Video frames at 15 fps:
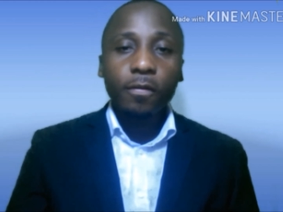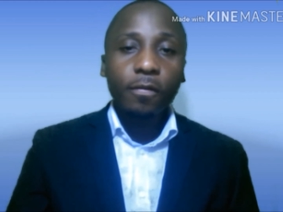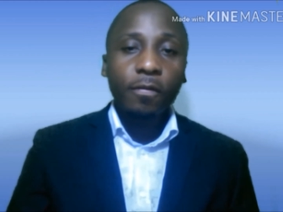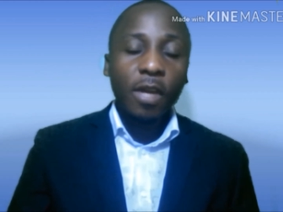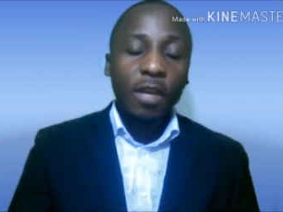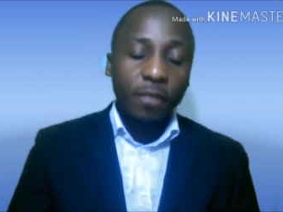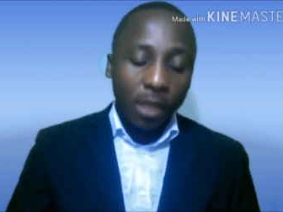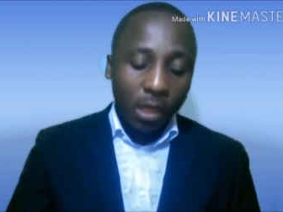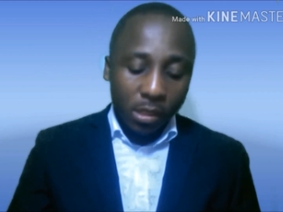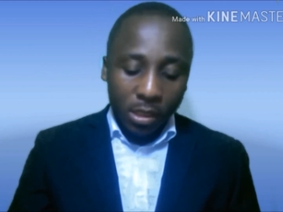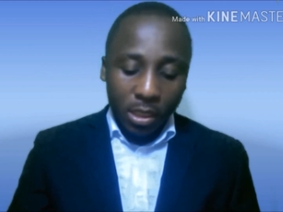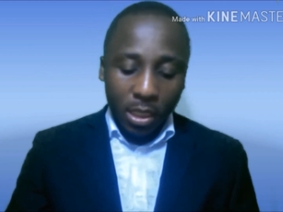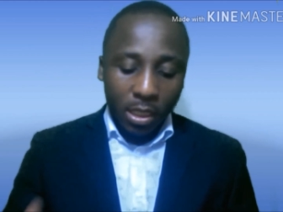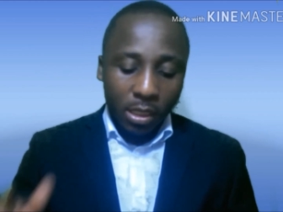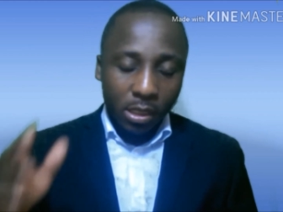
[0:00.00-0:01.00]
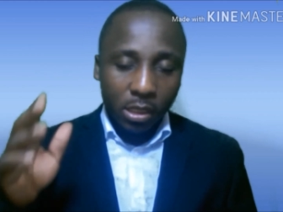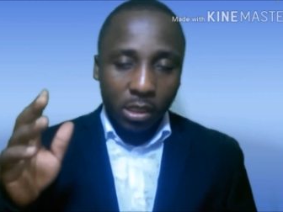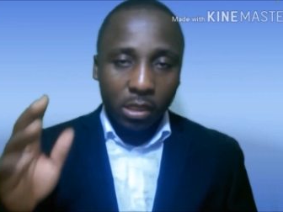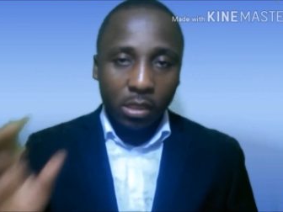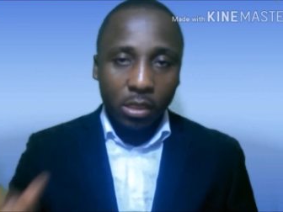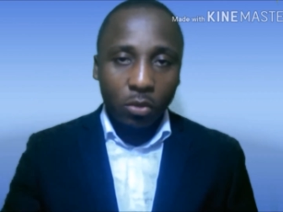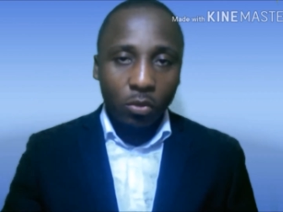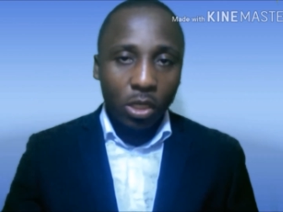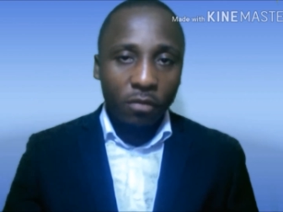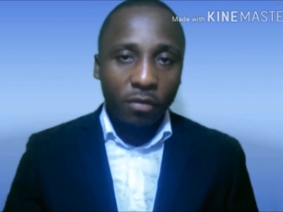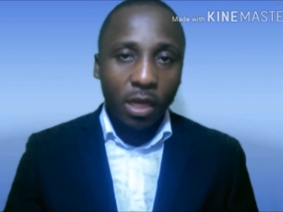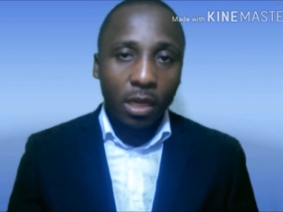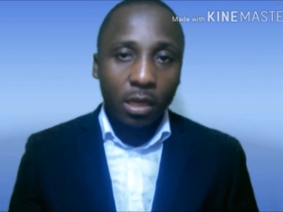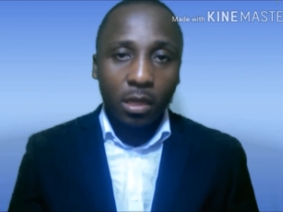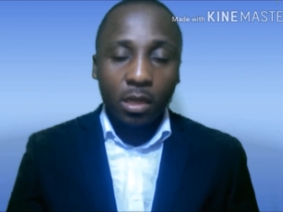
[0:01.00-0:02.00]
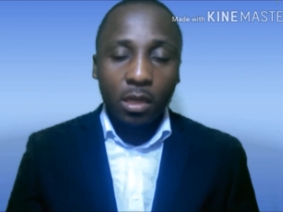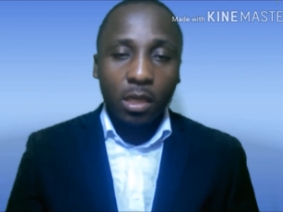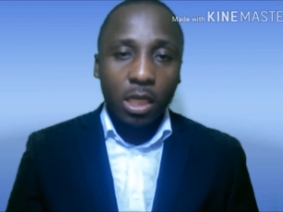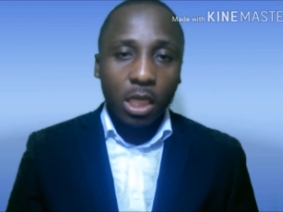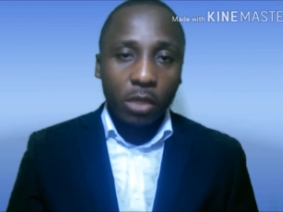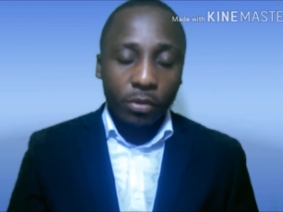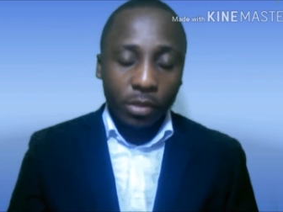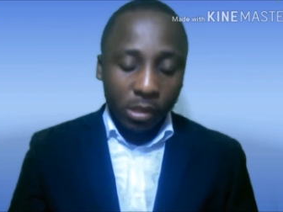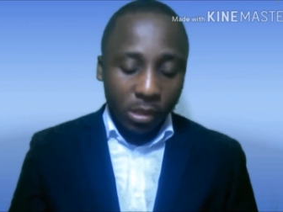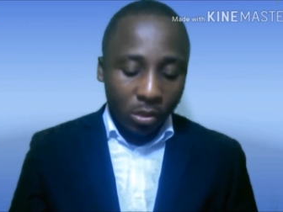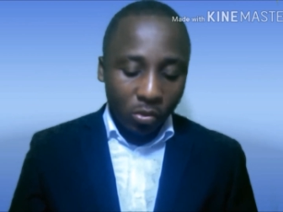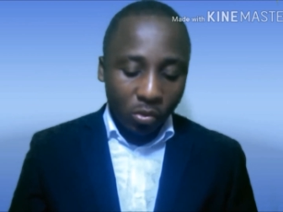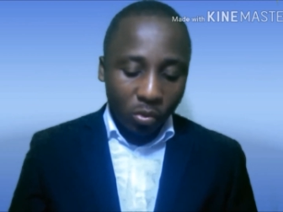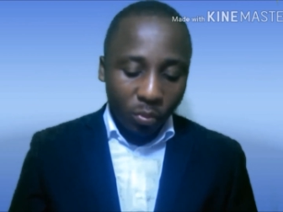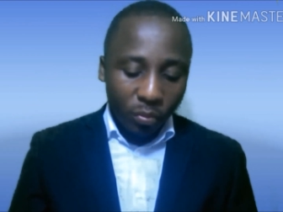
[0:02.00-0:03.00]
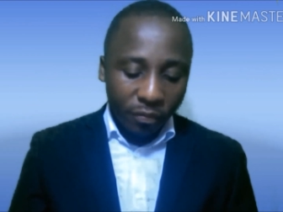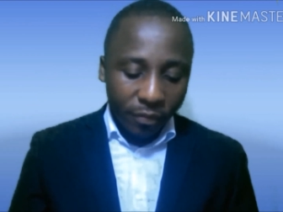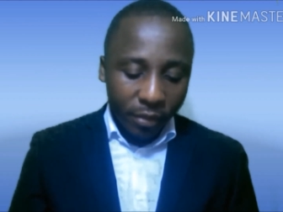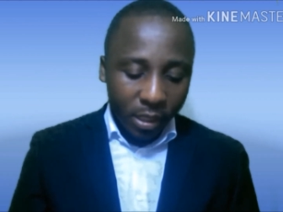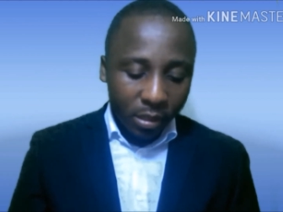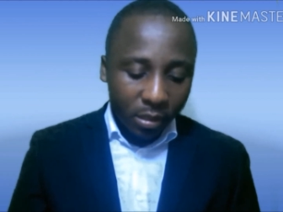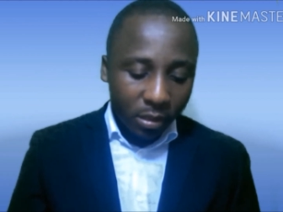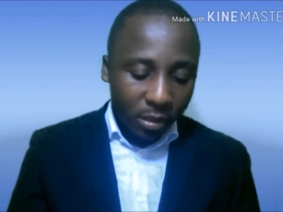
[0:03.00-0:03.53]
5,000 Ghana cedis in whatever currency you prefer.